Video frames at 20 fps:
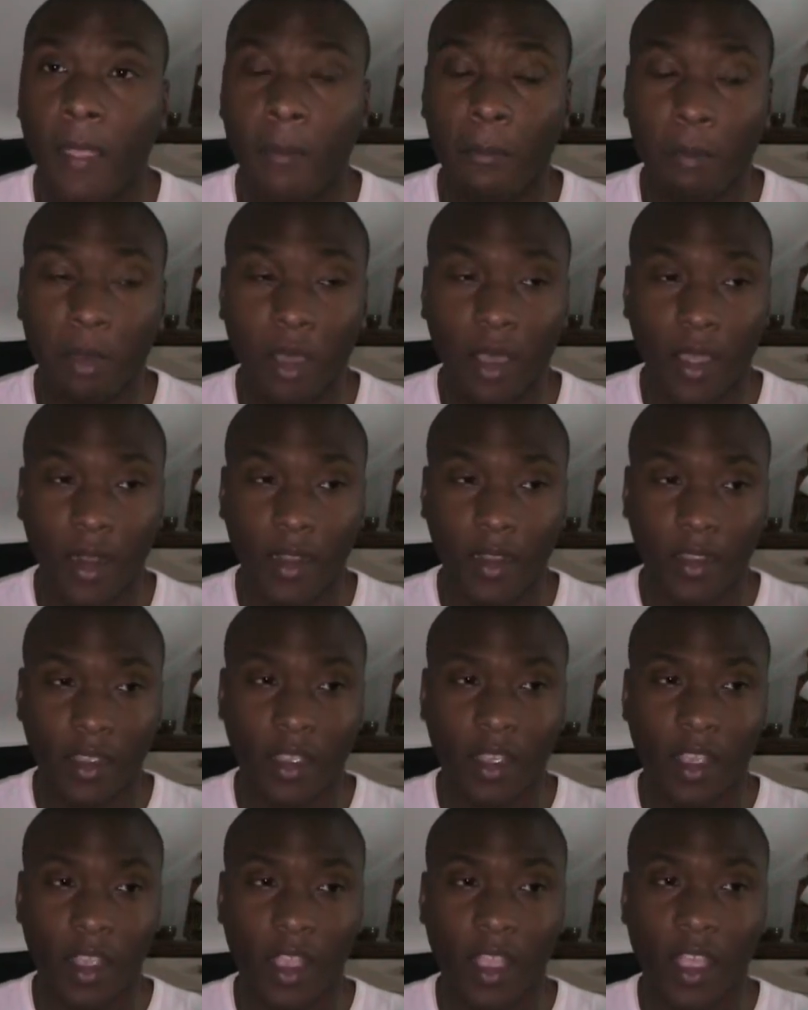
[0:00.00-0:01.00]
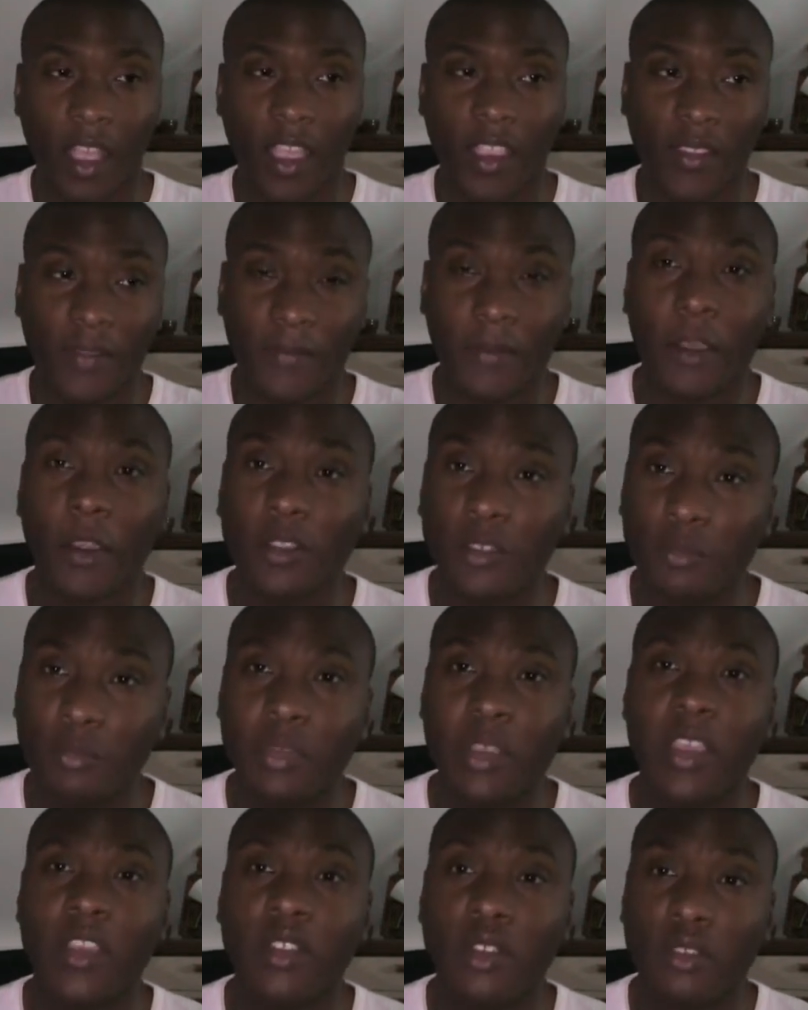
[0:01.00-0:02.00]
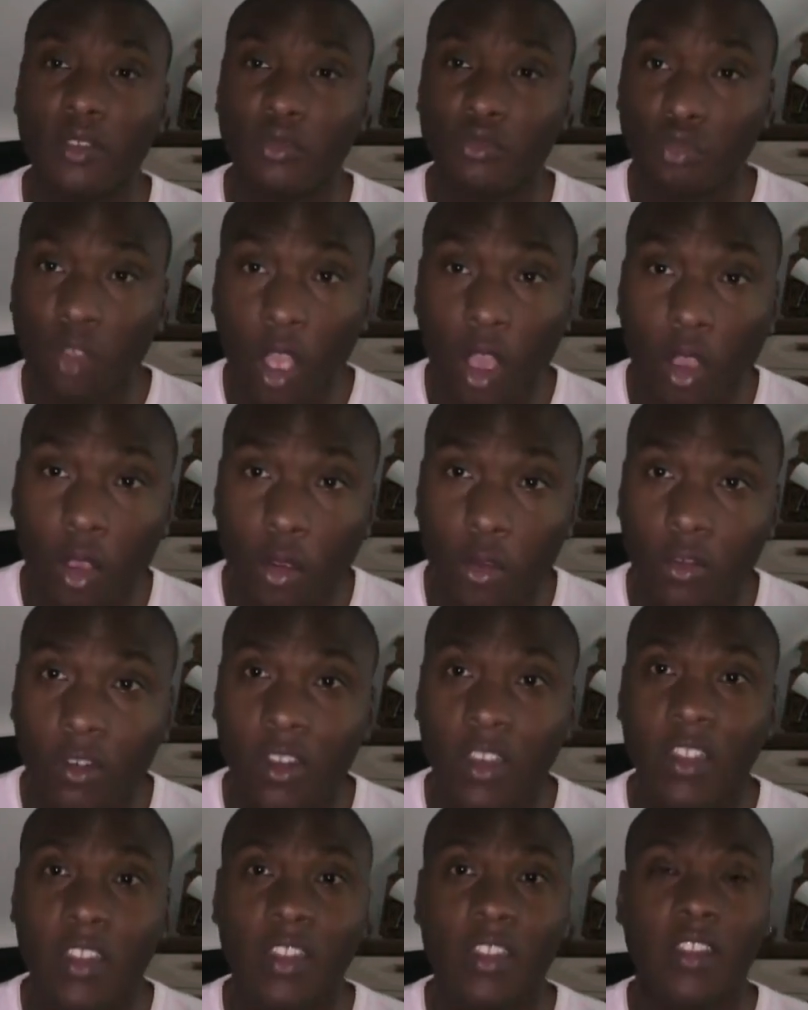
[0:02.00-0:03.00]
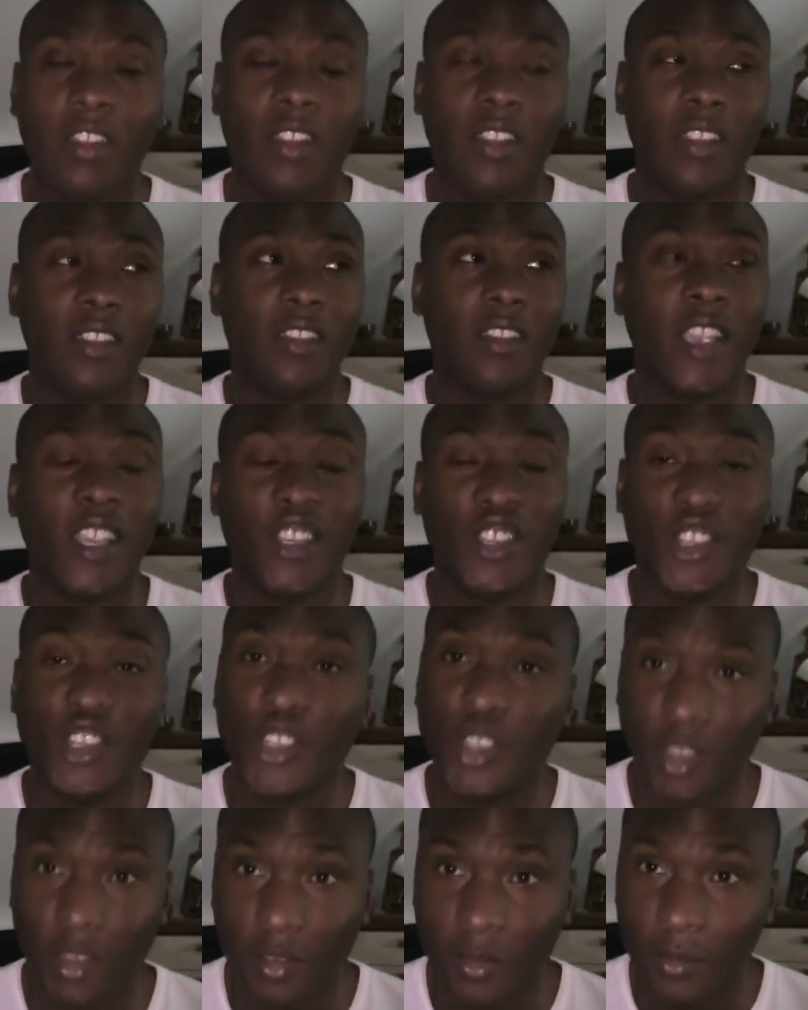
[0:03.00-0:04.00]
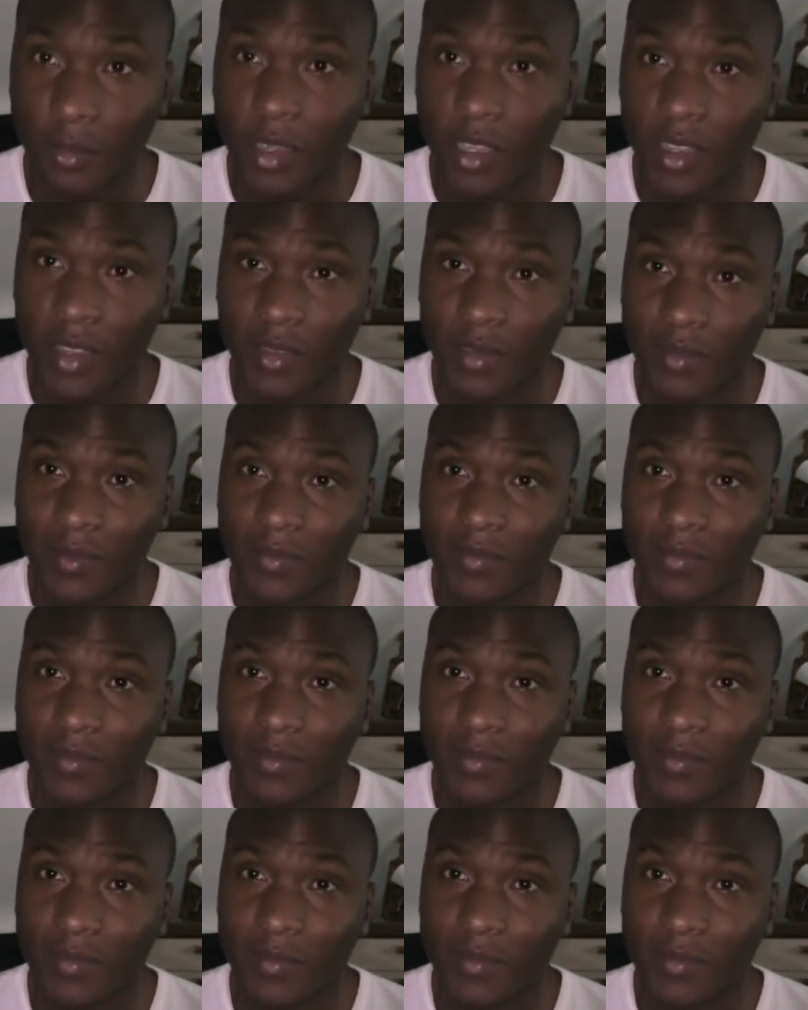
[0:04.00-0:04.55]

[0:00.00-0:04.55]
But as far as being on the road, they shouldn't be.